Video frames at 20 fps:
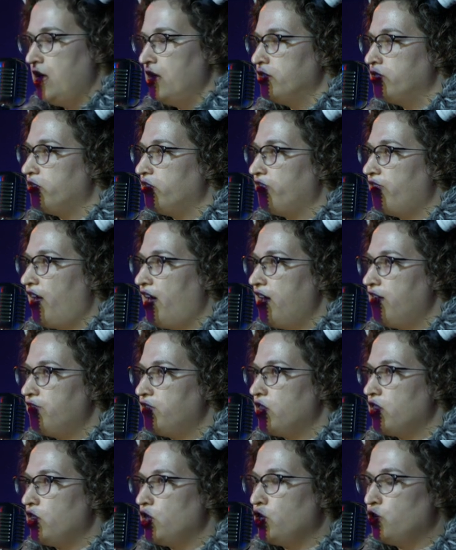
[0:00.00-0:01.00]

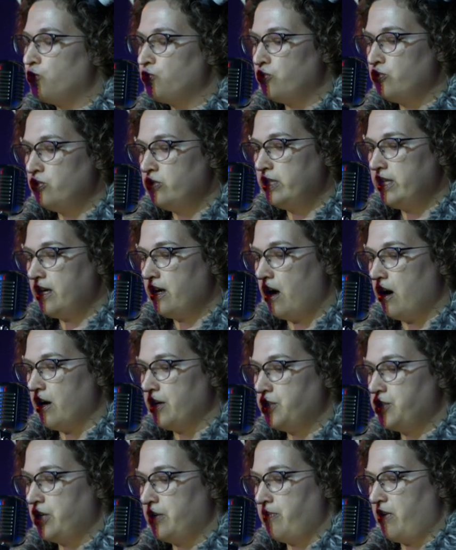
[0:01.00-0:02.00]
survived the grueling
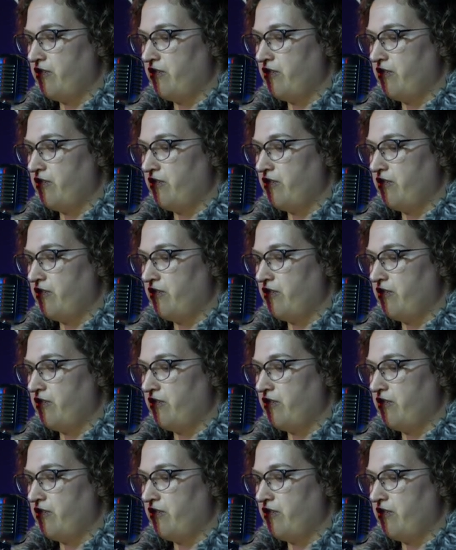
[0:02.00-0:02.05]
hardship